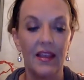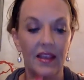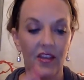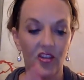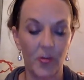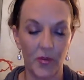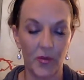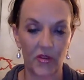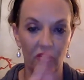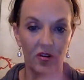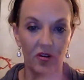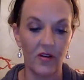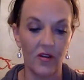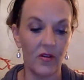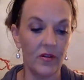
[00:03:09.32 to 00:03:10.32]
She puts her on
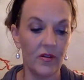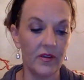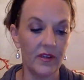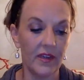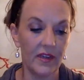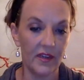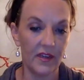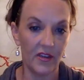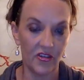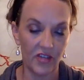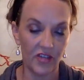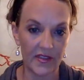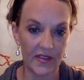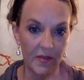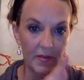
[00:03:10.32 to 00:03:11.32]
hold. She
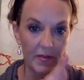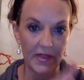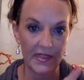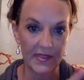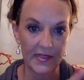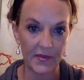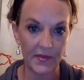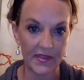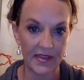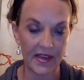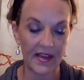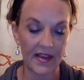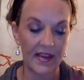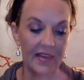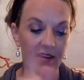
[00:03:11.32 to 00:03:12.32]
hits the plus
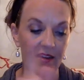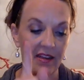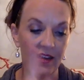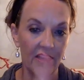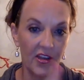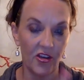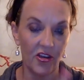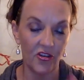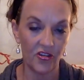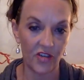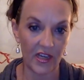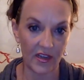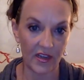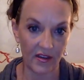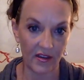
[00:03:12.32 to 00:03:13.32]
sign.
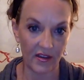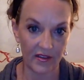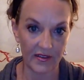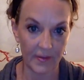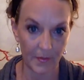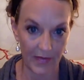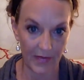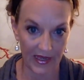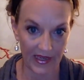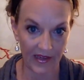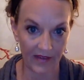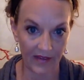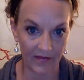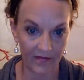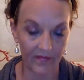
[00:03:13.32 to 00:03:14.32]
She calls
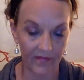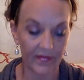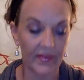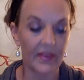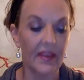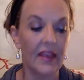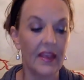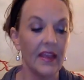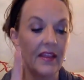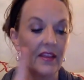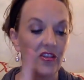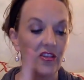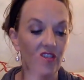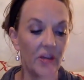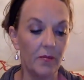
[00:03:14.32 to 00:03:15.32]
me.
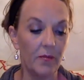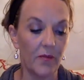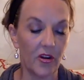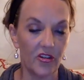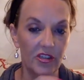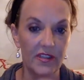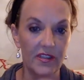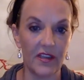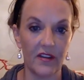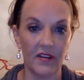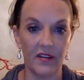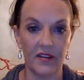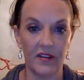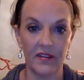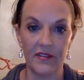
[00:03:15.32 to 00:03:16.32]
She merges the
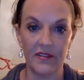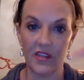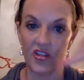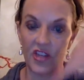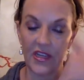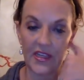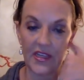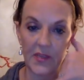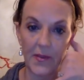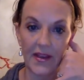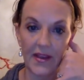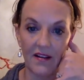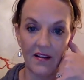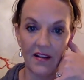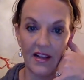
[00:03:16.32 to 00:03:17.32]
calls. She gets
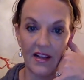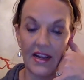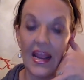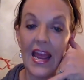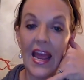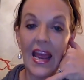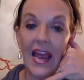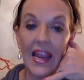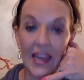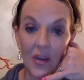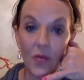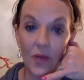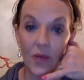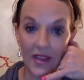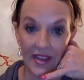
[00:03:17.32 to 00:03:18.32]
back on. Hey,
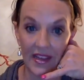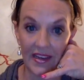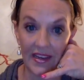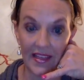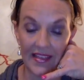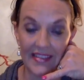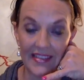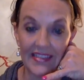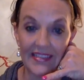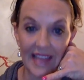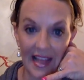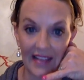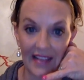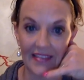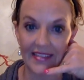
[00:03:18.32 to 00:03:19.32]
Gwen, this is
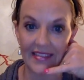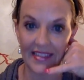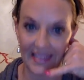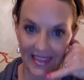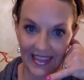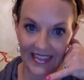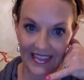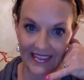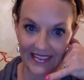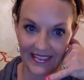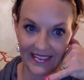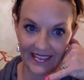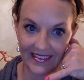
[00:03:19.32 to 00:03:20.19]
Allison Clayton.